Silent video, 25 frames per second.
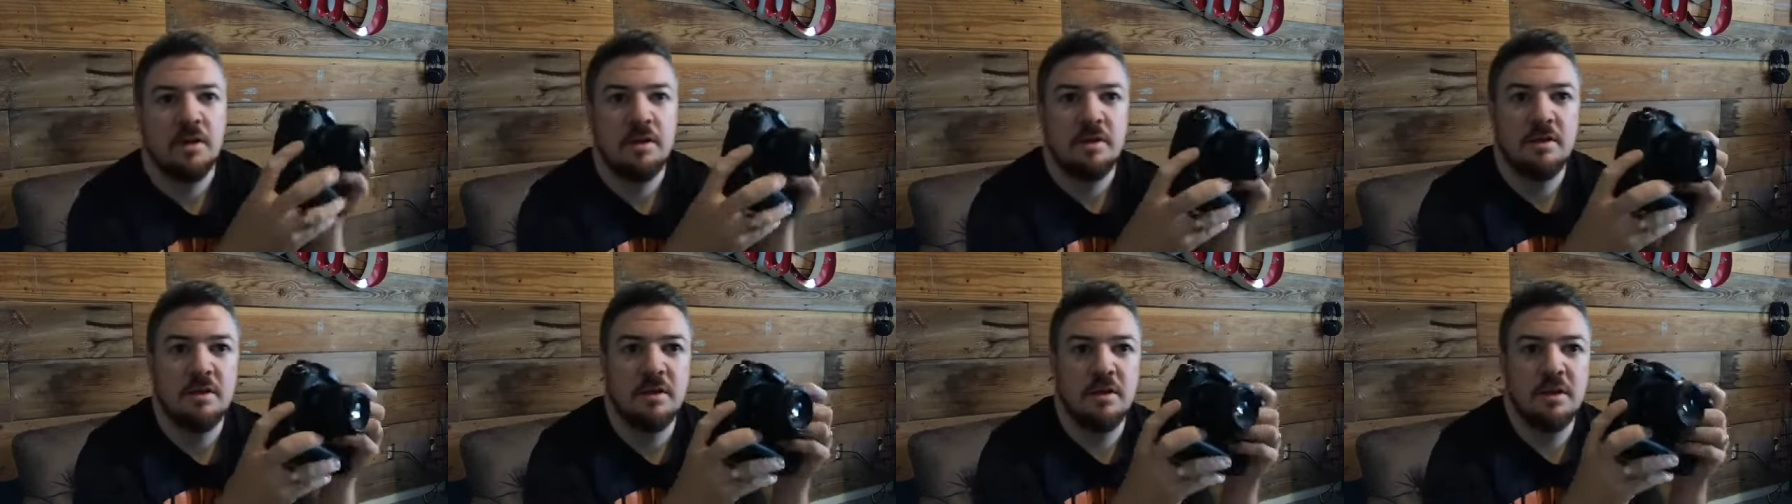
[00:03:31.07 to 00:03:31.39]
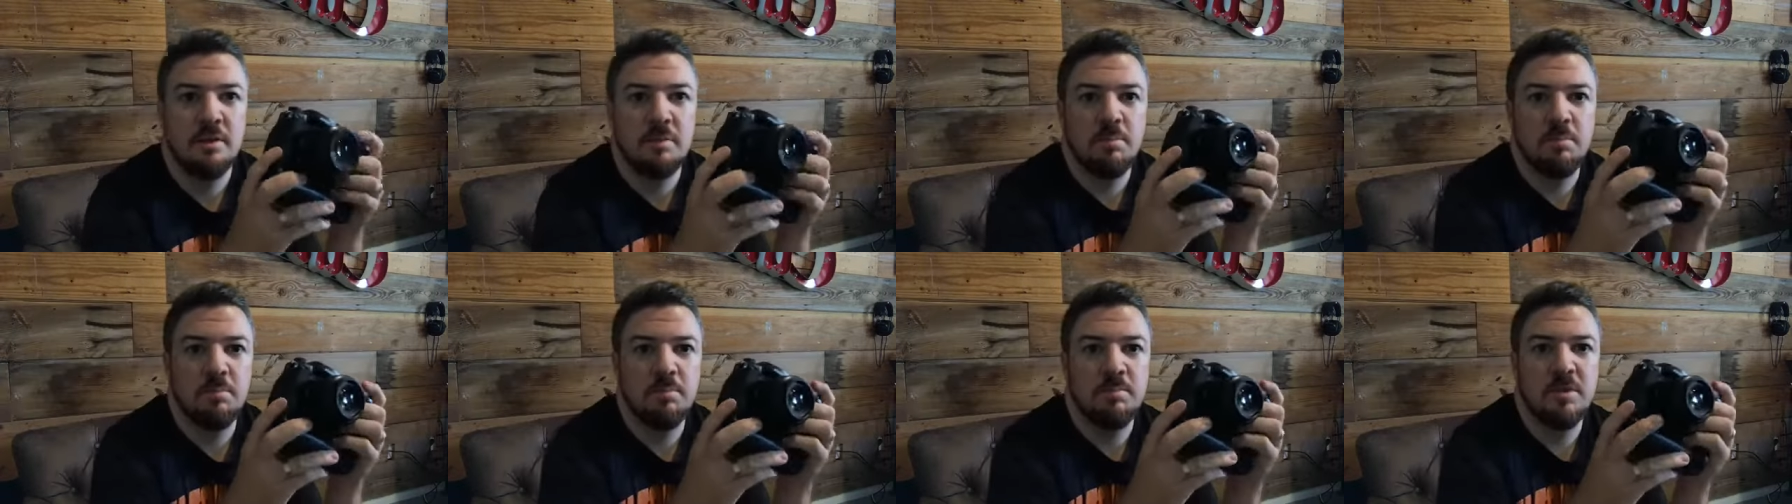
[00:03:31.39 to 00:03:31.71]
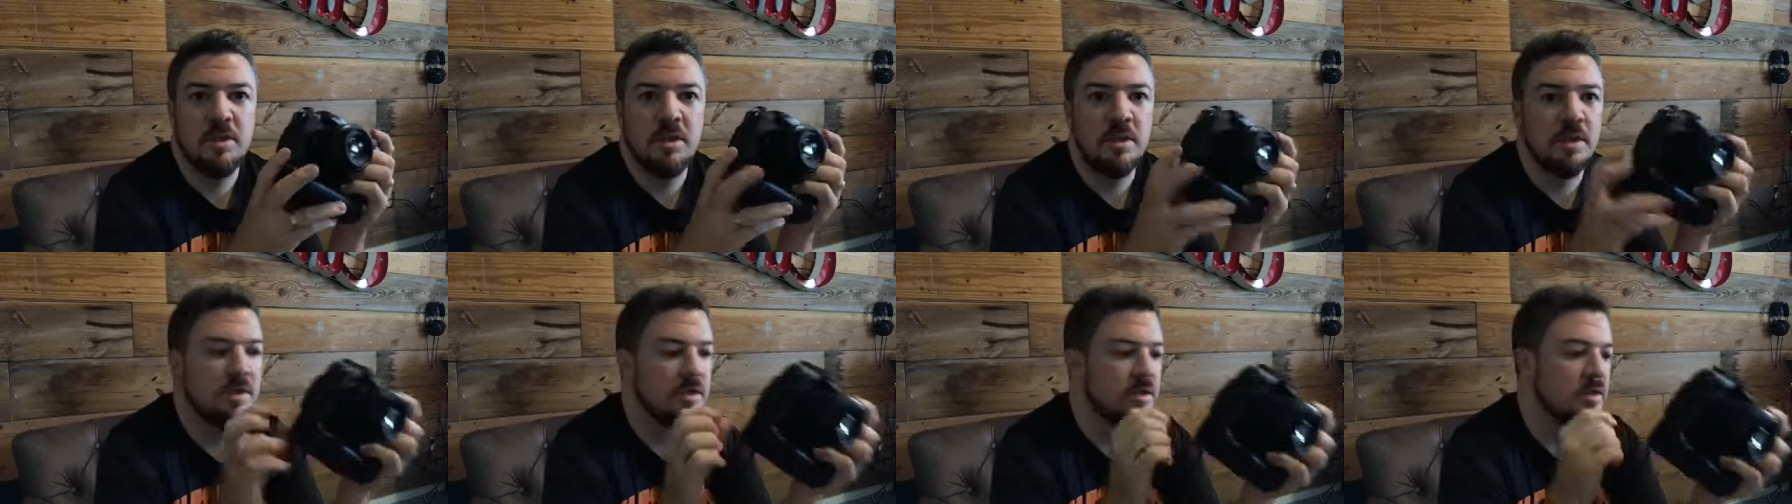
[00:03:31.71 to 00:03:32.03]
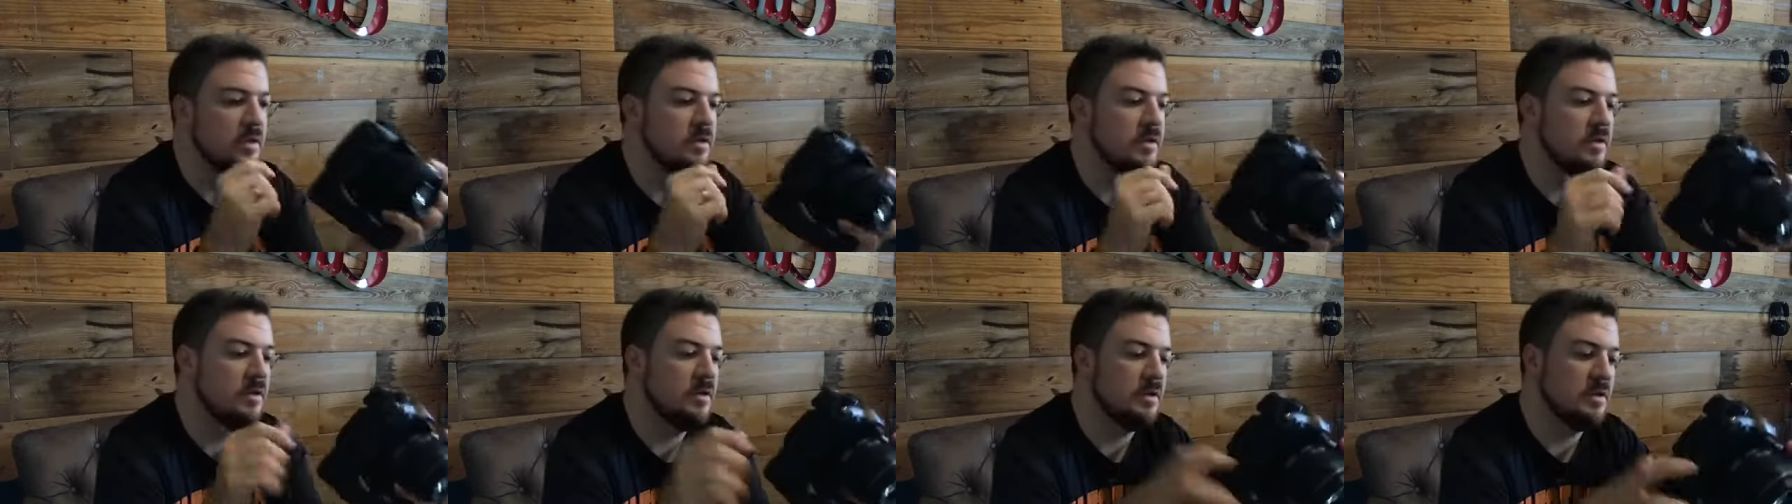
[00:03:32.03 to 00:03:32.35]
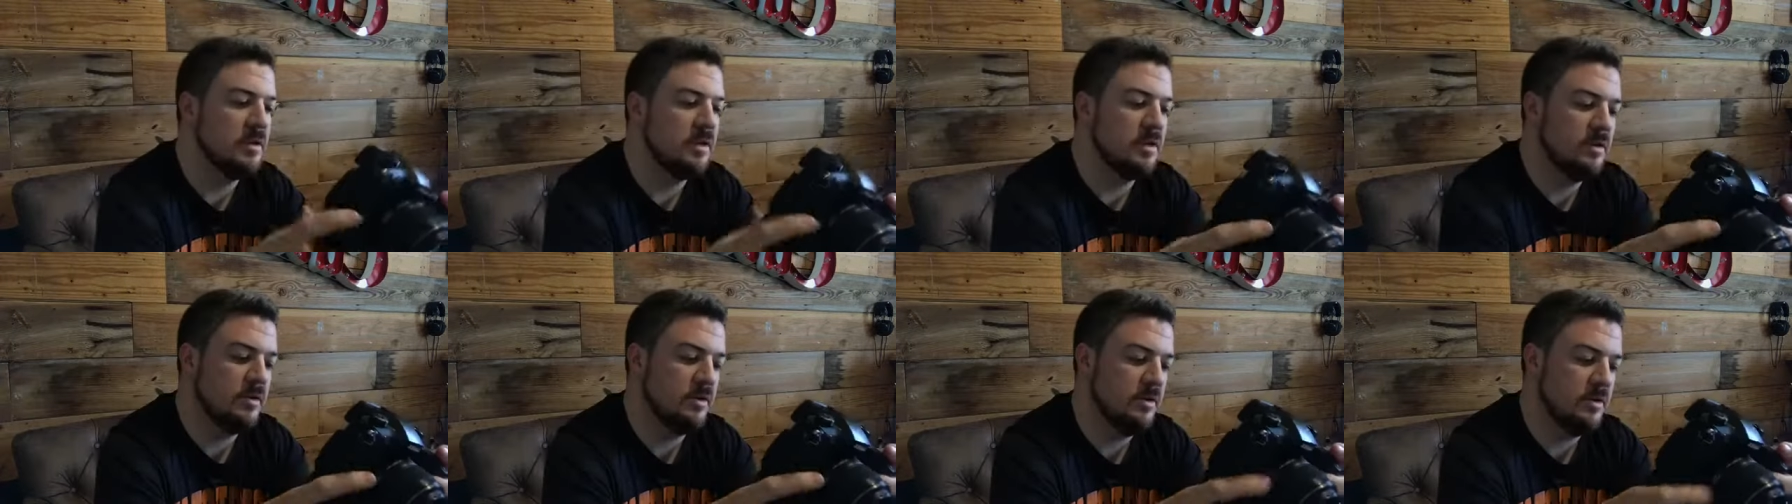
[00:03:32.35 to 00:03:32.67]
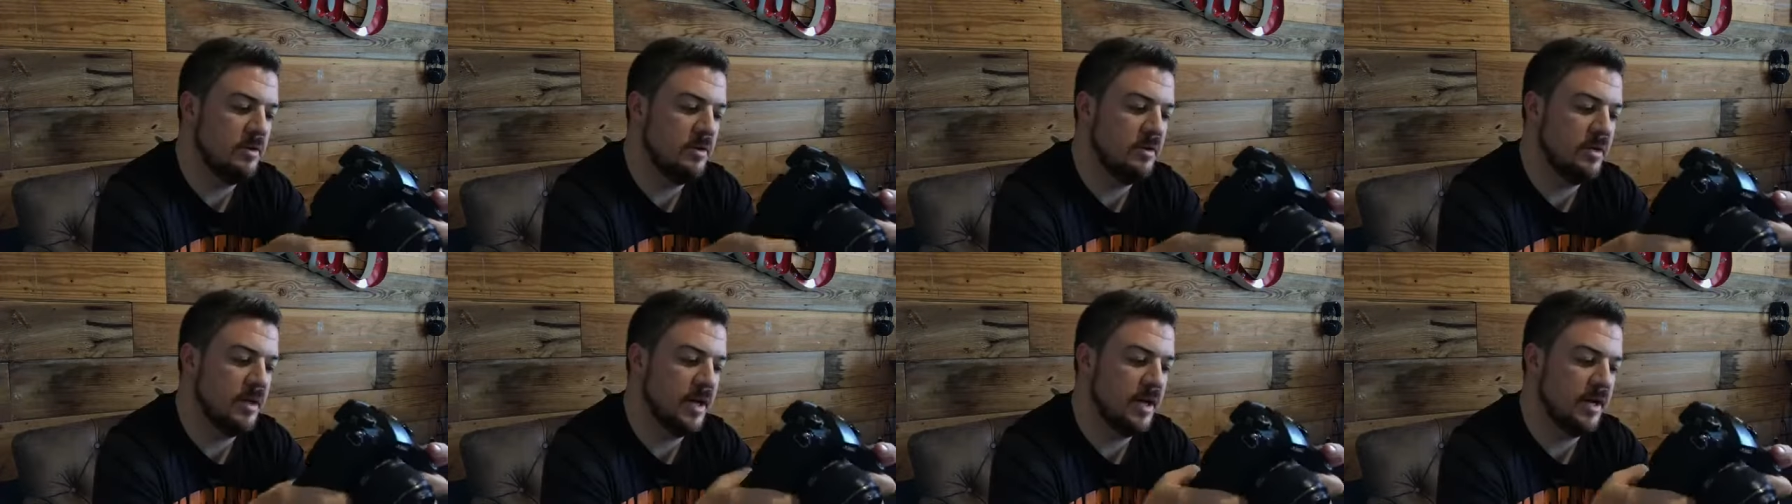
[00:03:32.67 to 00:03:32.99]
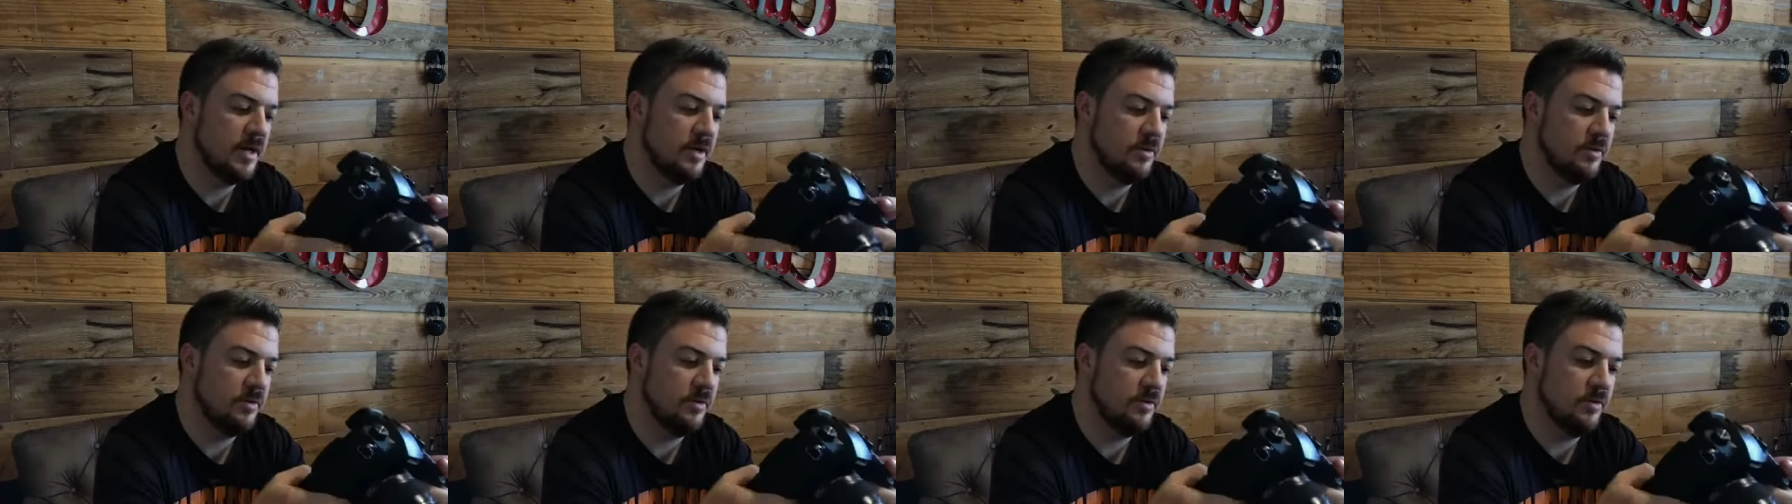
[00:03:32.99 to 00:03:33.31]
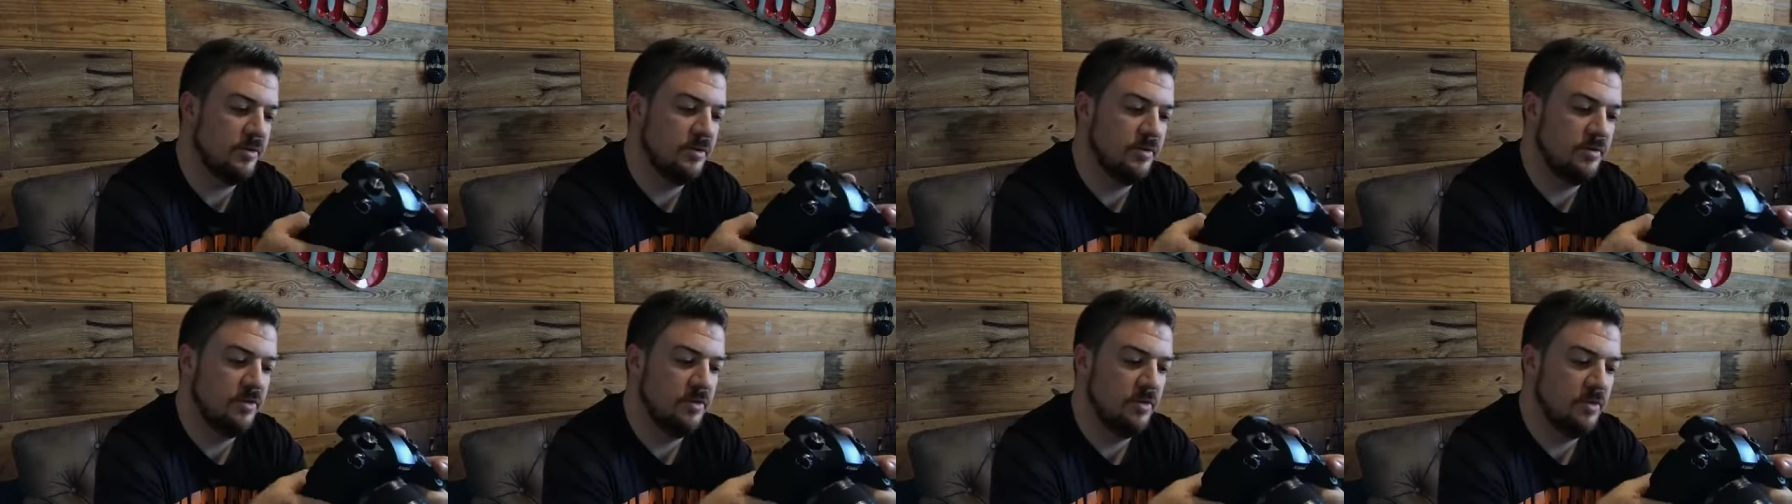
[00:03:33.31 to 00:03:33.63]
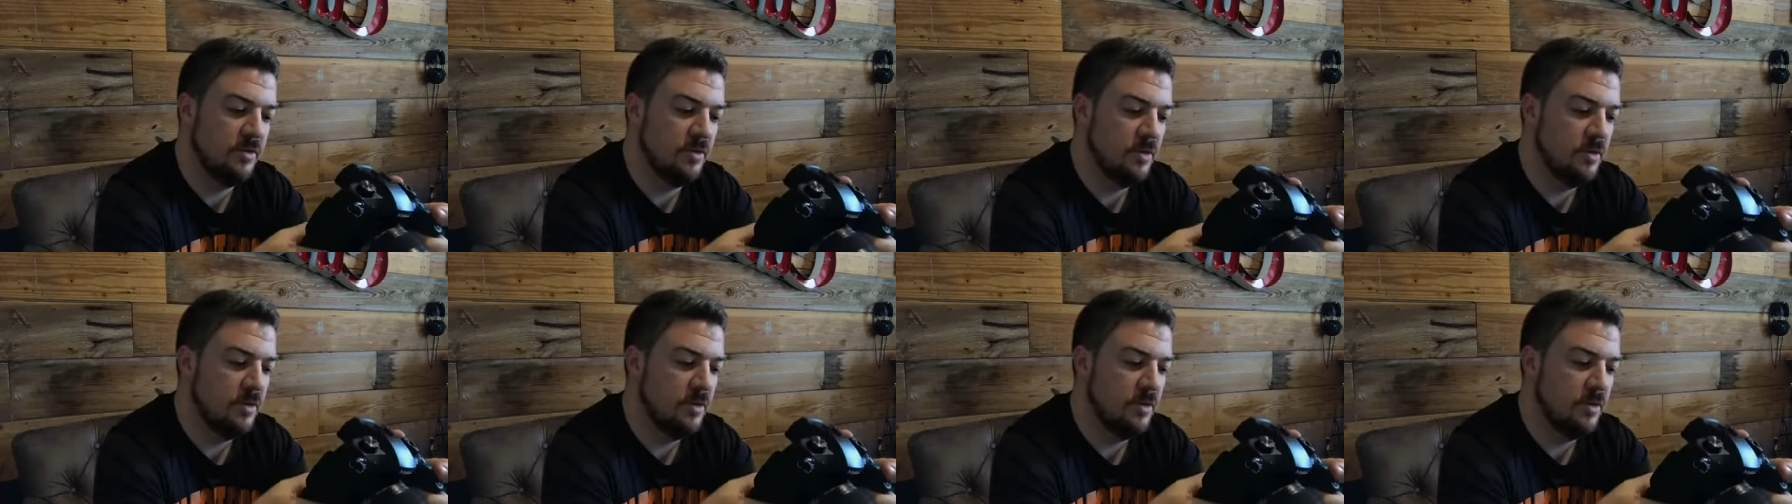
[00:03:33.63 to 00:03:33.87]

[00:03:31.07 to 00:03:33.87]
than the dials